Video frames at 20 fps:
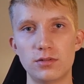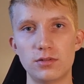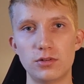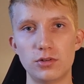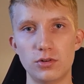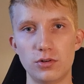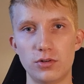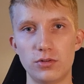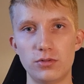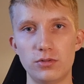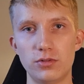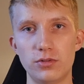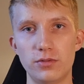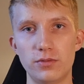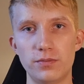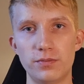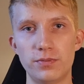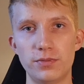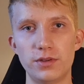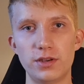You know?
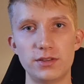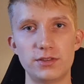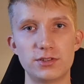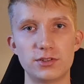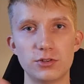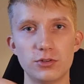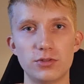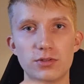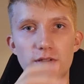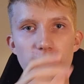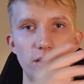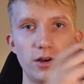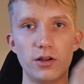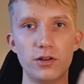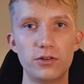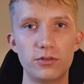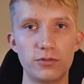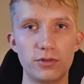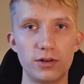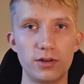It's not the
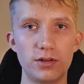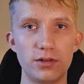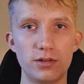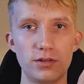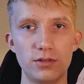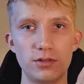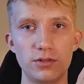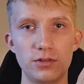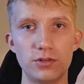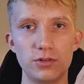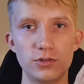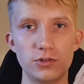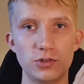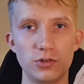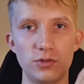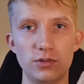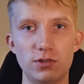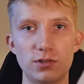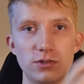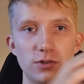100. So
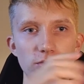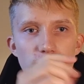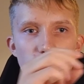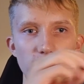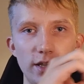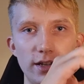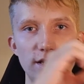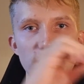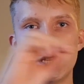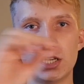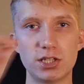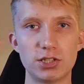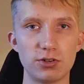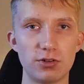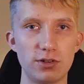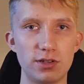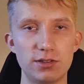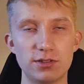it's not addition,